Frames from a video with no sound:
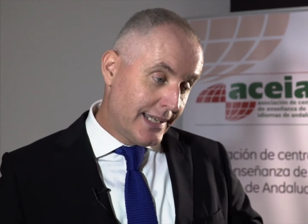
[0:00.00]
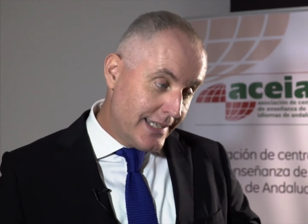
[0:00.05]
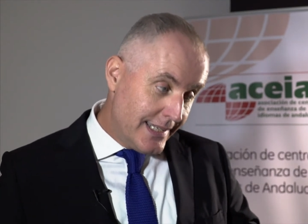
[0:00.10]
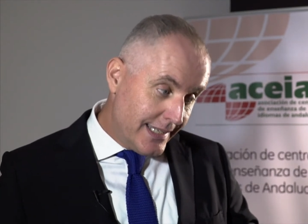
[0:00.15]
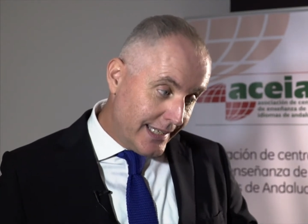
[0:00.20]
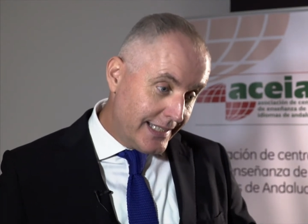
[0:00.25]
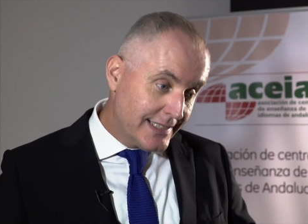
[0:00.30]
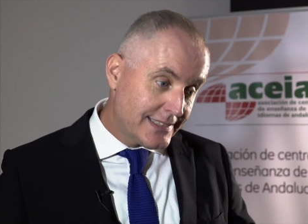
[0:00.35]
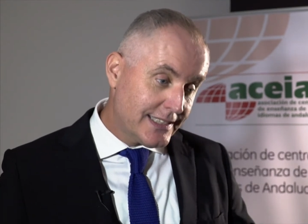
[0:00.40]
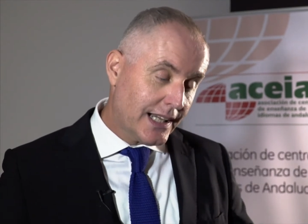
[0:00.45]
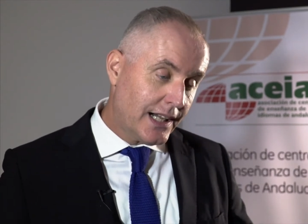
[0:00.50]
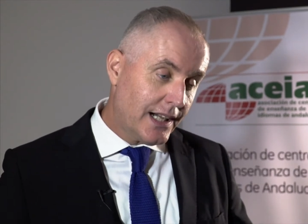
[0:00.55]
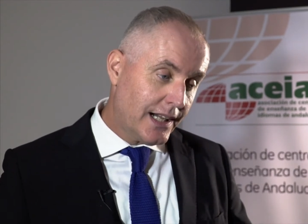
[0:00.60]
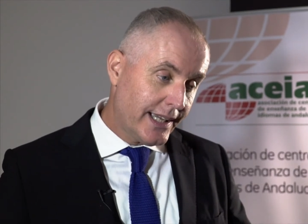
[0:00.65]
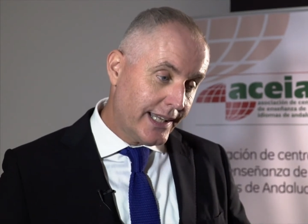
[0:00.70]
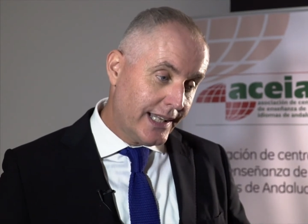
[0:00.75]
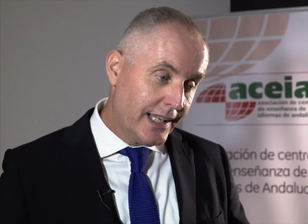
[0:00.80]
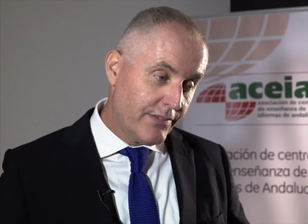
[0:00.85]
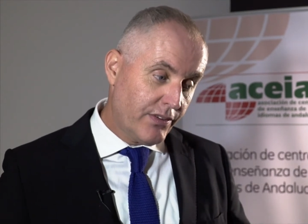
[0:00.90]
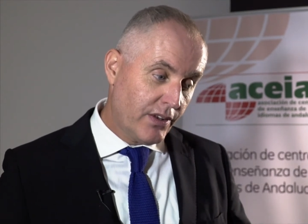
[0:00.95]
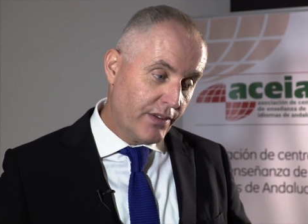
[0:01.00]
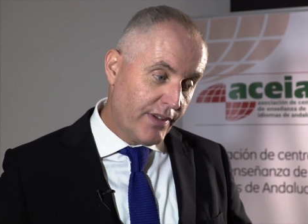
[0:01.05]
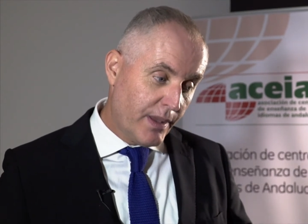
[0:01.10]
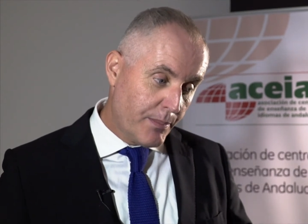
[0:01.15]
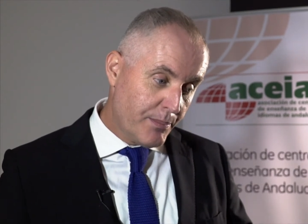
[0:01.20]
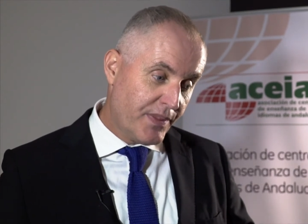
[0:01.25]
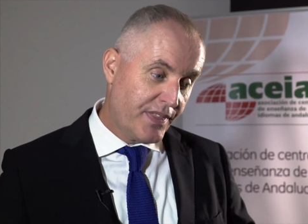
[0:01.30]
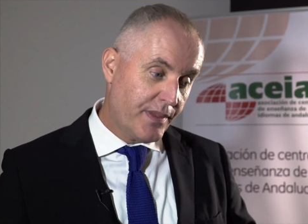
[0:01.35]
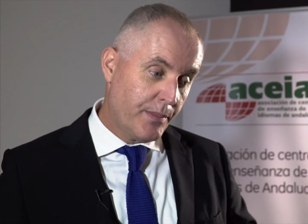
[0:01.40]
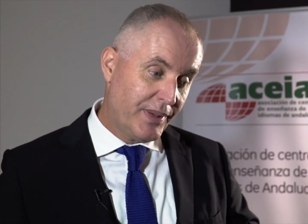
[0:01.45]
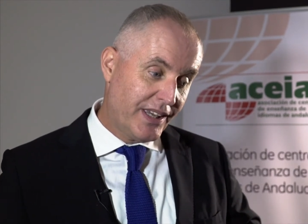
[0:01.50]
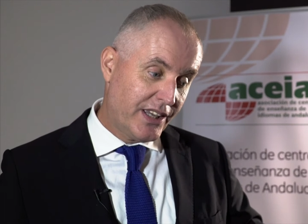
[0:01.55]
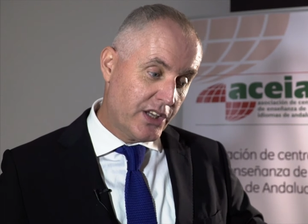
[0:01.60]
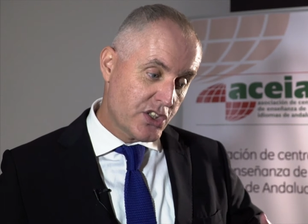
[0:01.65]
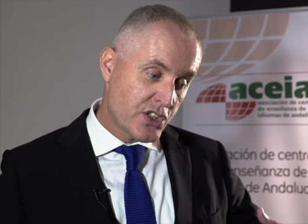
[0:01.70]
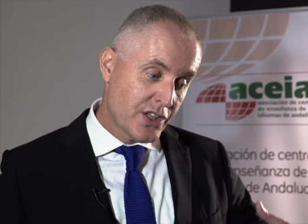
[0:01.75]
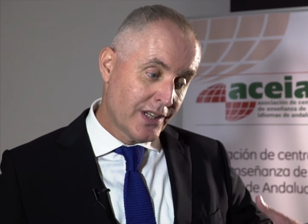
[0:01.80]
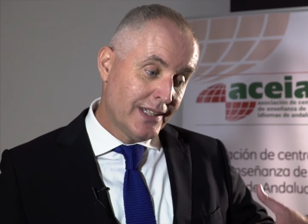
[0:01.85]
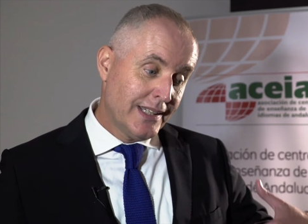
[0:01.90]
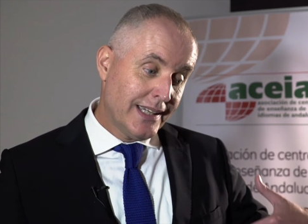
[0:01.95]
needs a high level of empathy,
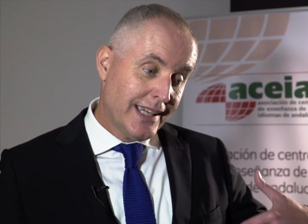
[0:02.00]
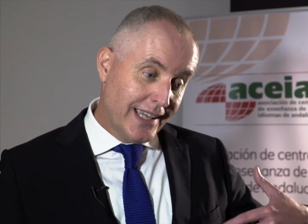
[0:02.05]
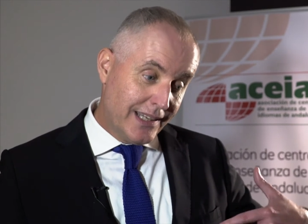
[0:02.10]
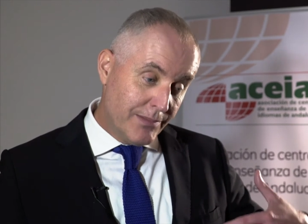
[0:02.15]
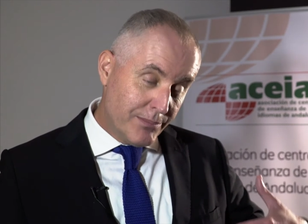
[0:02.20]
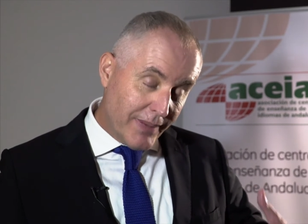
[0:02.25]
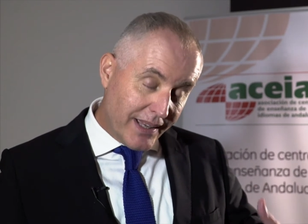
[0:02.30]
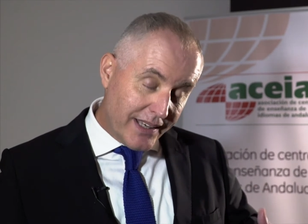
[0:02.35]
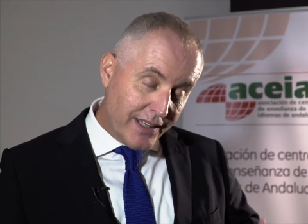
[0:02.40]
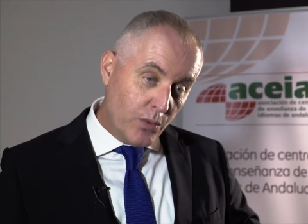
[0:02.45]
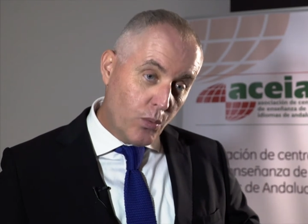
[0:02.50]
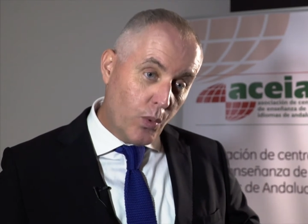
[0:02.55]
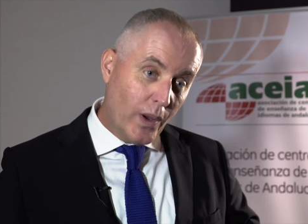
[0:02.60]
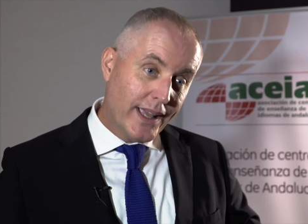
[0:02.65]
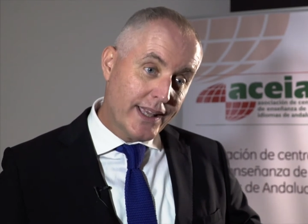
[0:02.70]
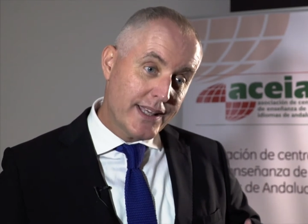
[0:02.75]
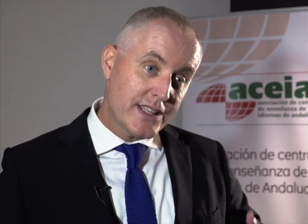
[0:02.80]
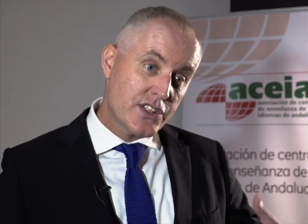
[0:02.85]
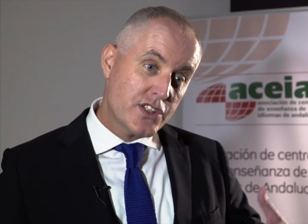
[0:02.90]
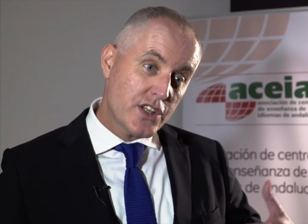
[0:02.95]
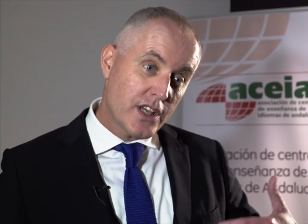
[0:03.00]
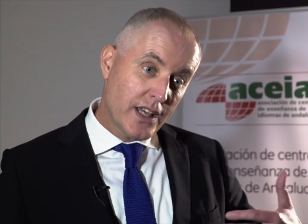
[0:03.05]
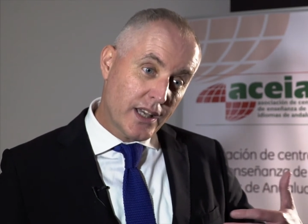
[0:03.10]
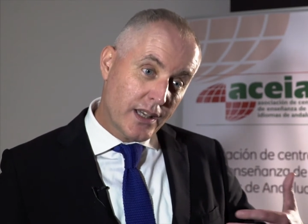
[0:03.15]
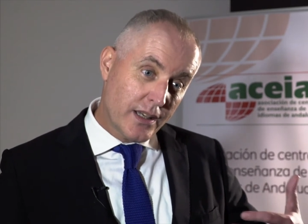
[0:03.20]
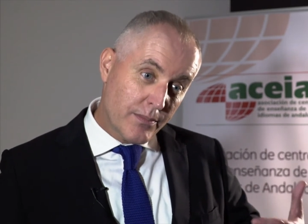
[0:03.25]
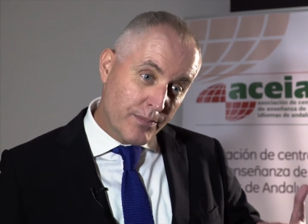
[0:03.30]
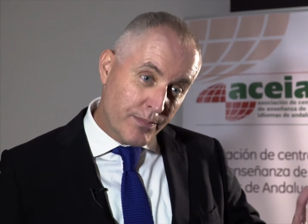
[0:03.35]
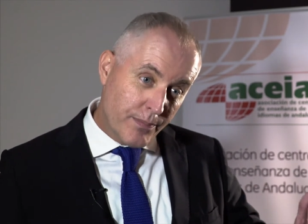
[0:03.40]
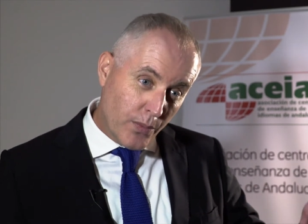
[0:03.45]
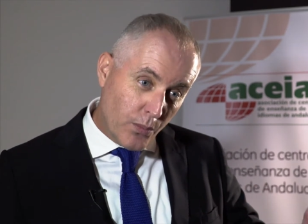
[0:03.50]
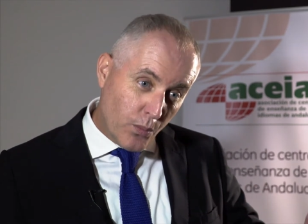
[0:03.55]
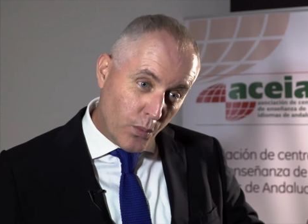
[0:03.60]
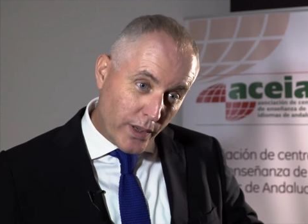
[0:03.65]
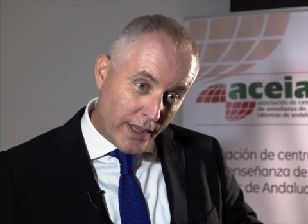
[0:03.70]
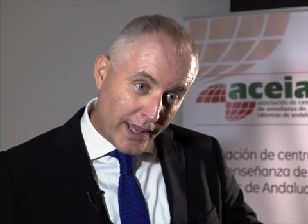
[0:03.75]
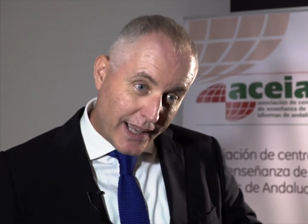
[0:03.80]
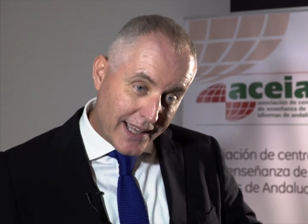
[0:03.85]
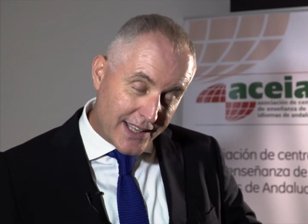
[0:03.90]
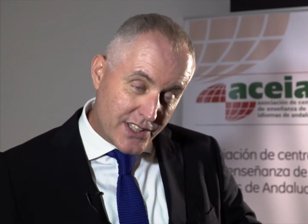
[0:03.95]
because in many ways
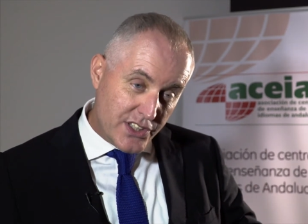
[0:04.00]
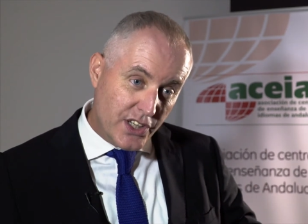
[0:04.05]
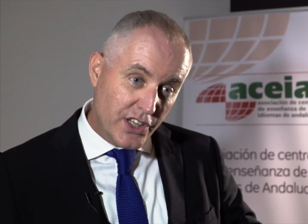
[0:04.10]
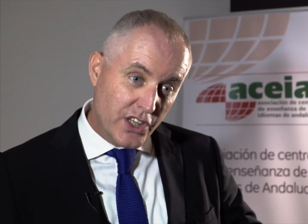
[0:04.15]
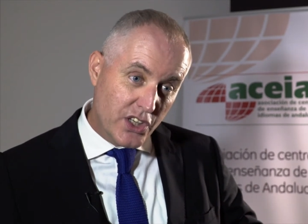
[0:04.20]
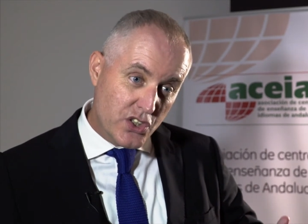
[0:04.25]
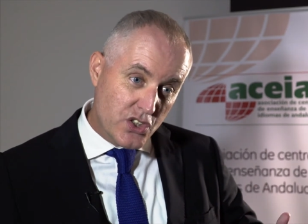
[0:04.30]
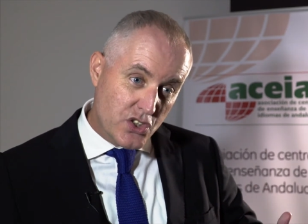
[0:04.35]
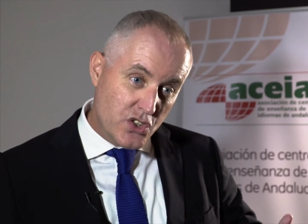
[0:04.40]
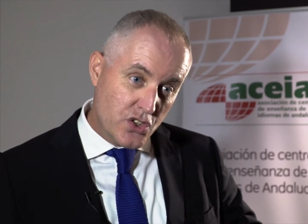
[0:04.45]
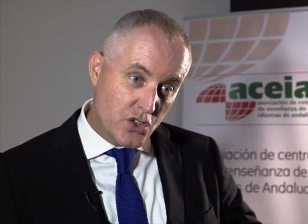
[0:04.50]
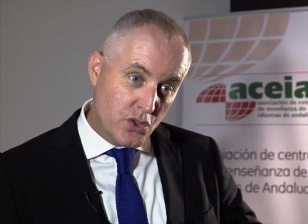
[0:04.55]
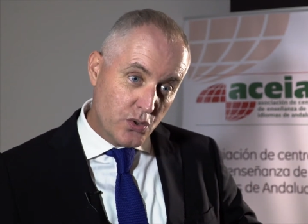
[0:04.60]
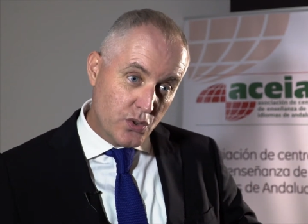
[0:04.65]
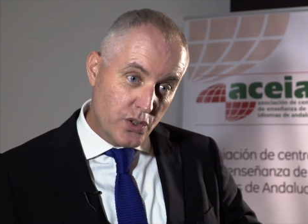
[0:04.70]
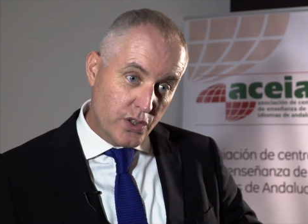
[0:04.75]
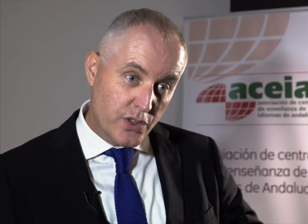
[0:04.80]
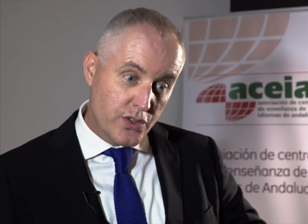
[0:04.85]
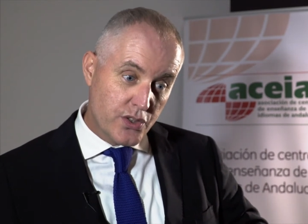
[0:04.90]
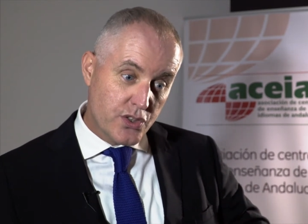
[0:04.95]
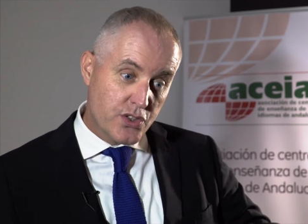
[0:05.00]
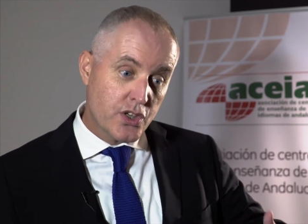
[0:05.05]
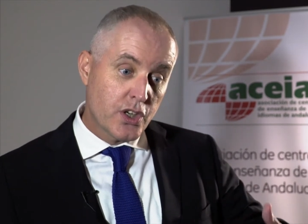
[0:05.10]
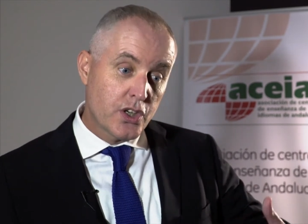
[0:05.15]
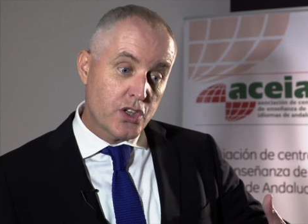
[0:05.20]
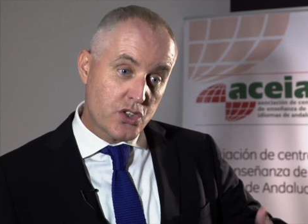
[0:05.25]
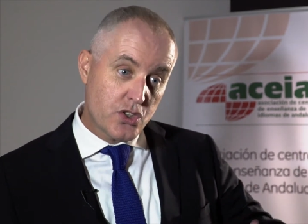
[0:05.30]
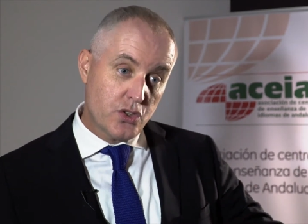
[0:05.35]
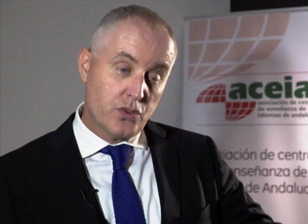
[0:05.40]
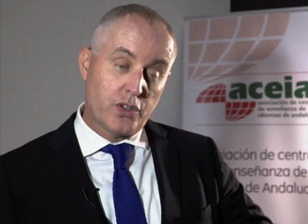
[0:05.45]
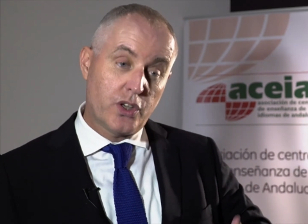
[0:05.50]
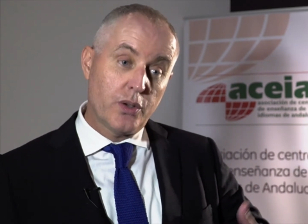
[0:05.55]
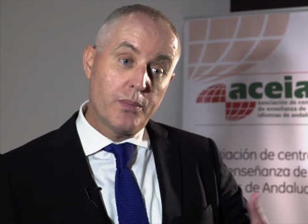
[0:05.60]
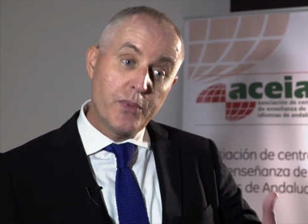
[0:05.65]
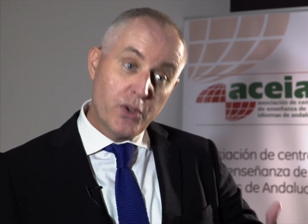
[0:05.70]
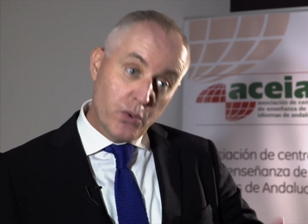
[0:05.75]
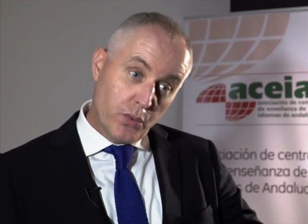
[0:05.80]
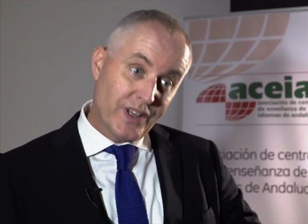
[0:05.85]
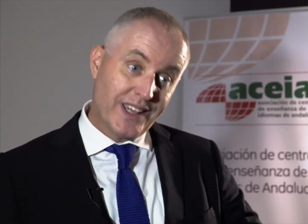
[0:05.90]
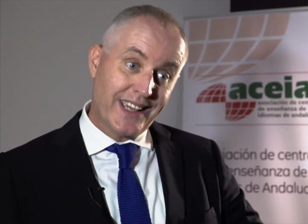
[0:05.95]
we're asking students to
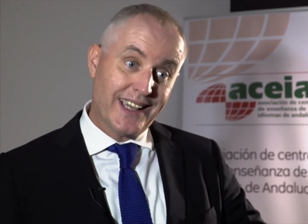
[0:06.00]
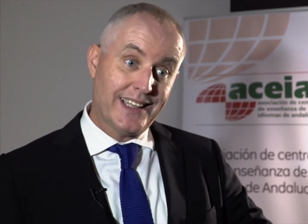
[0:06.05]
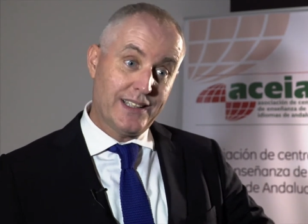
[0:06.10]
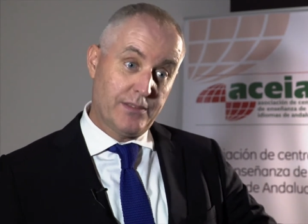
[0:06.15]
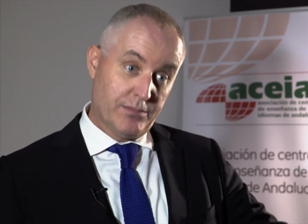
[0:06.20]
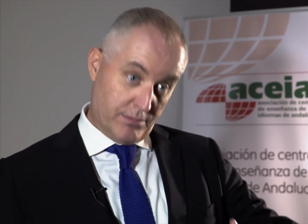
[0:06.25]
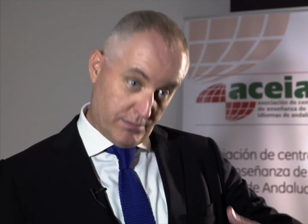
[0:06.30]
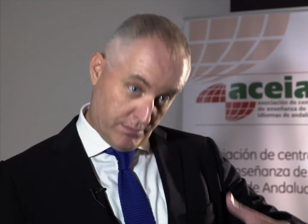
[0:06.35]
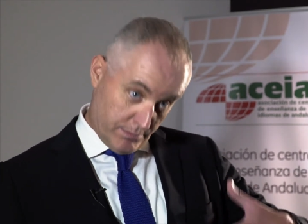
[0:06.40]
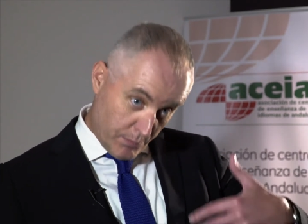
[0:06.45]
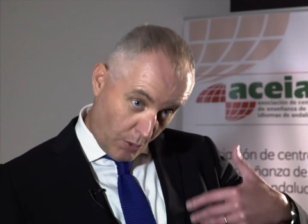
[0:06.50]
communicate.